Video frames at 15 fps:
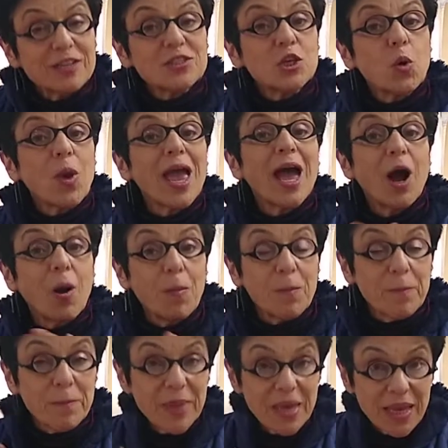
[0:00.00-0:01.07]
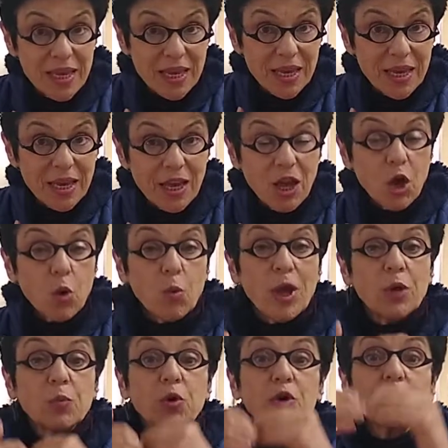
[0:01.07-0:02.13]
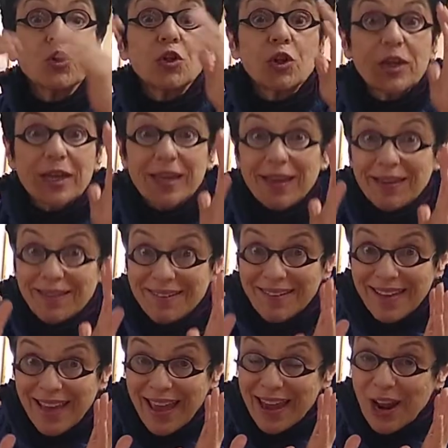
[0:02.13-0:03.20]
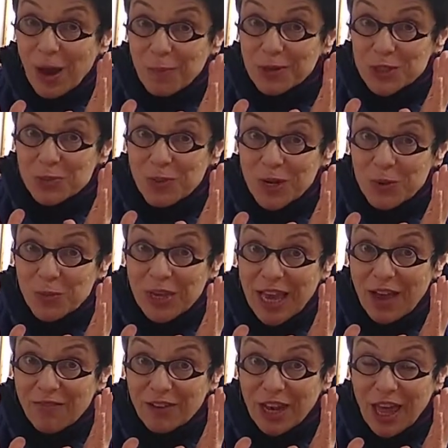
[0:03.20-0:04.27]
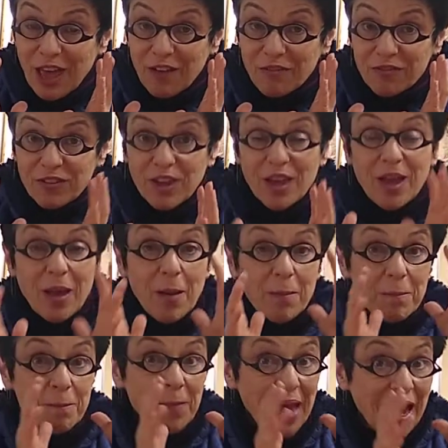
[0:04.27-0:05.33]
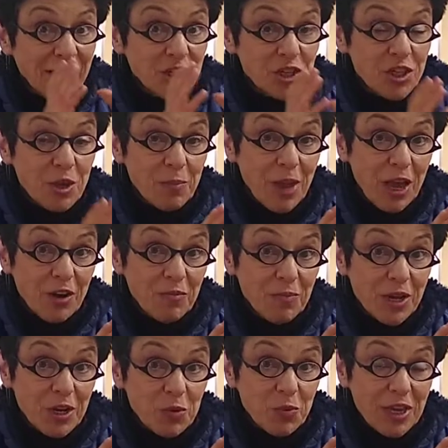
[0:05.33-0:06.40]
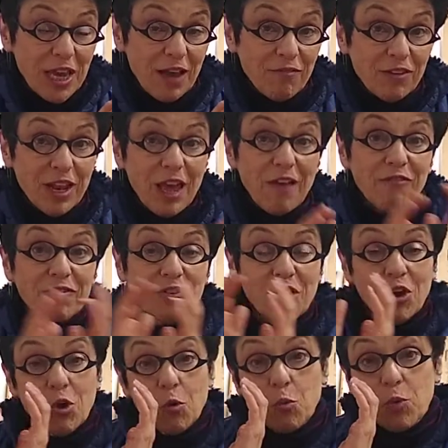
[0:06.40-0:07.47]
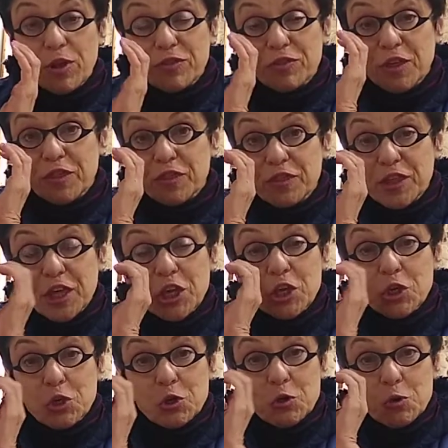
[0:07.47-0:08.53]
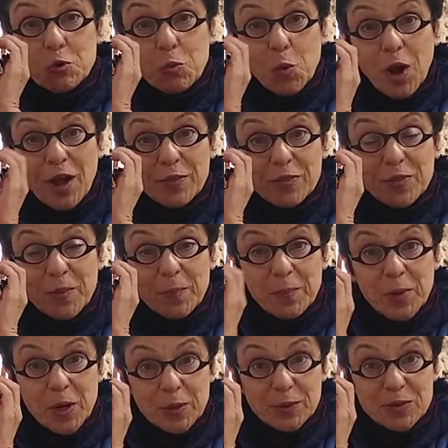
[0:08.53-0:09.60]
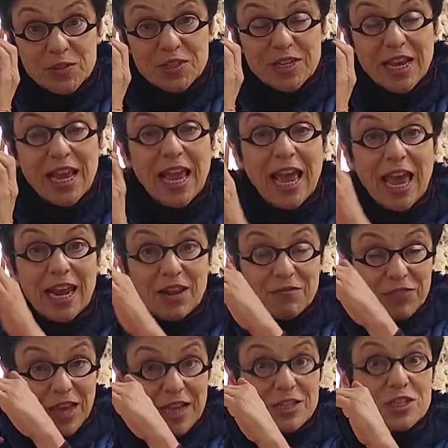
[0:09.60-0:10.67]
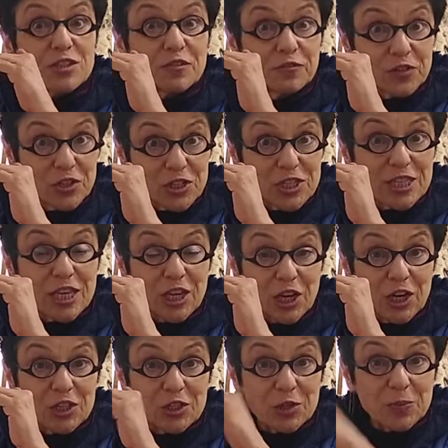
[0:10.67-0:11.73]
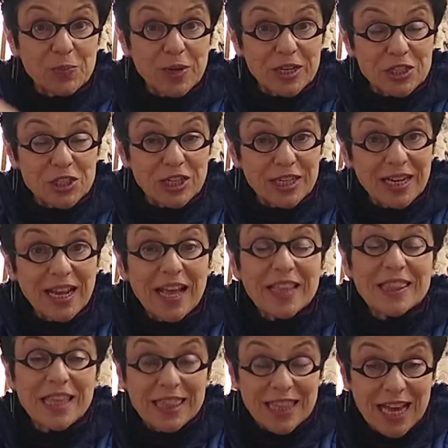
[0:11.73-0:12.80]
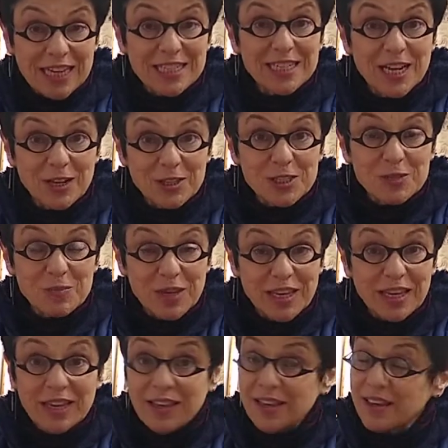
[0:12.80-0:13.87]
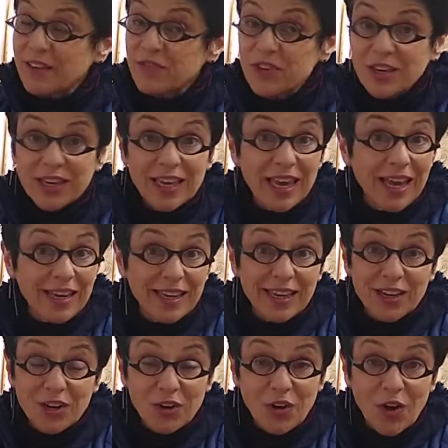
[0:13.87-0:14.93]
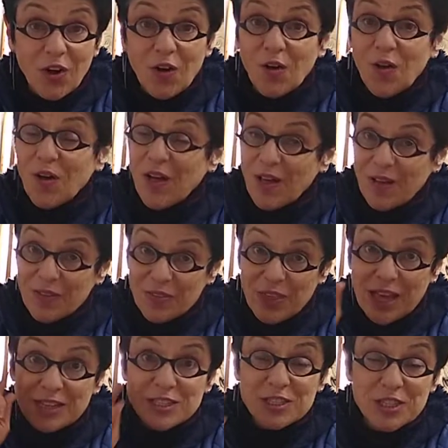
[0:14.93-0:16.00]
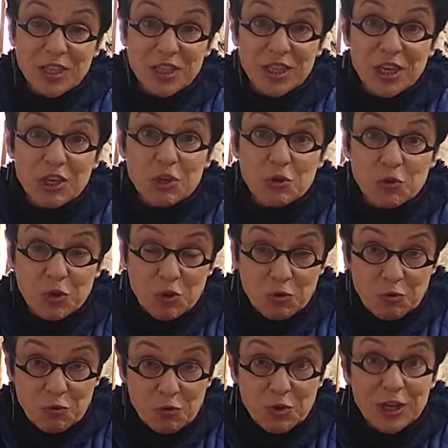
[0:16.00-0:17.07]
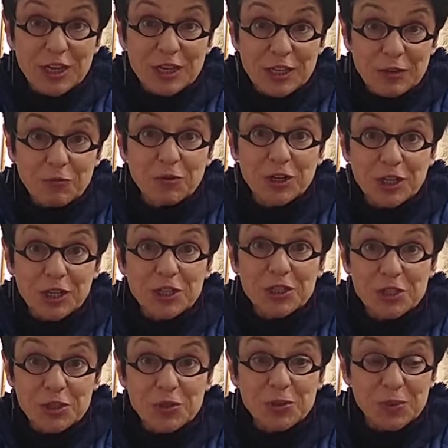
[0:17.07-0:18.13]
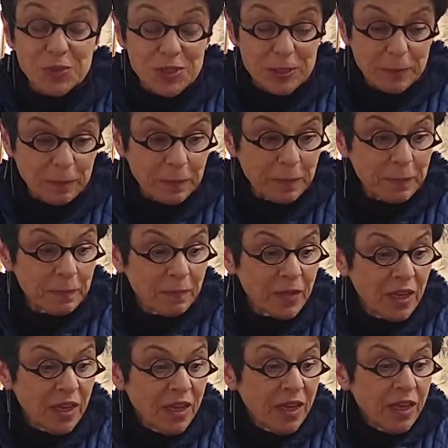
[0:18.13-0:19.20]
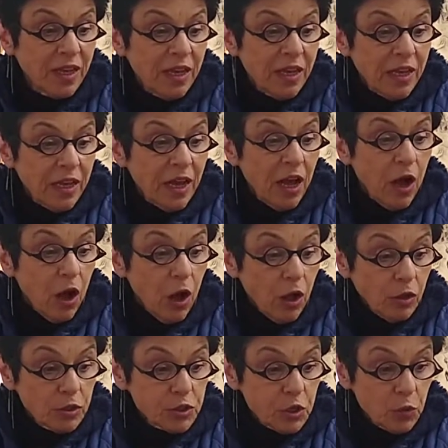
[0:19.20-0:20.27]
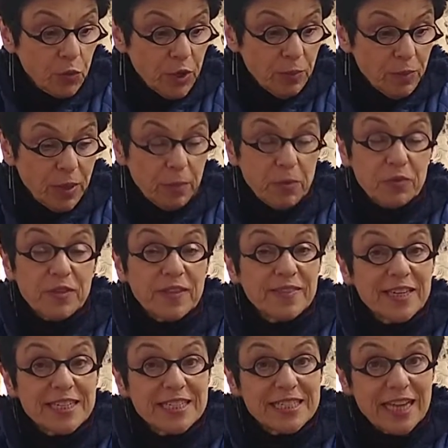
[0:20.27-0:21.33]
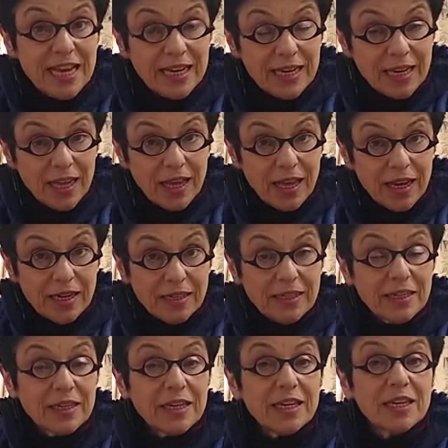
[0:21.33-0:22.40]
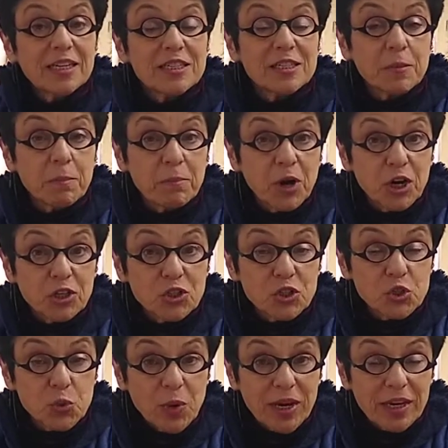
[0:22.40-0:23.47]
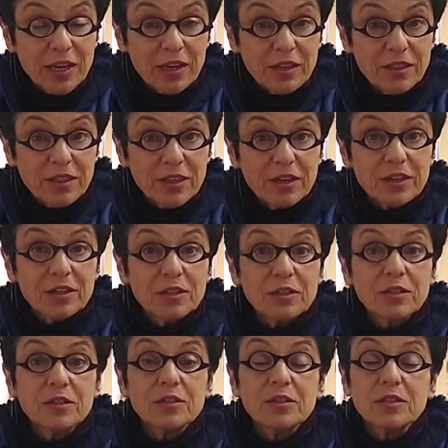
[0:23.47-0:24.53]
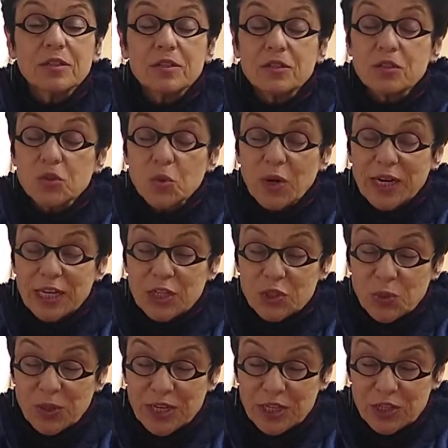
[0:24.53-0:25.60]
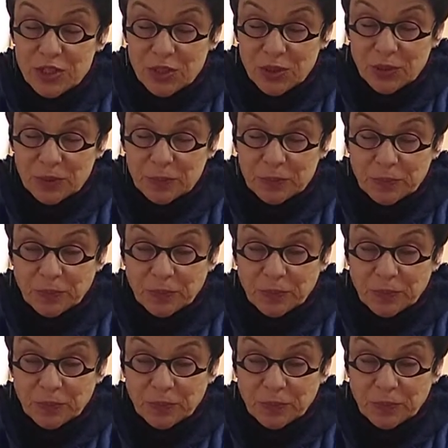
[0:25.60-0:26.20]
So help me, when we're looking at how much money we have left, match the amount of money we have left with the thing you want the most. And if that's the first thing on your budget, then that tells me if you can't get it all, that's the thing you can really, really use. Also remember that the deadline is March 20th, 2022.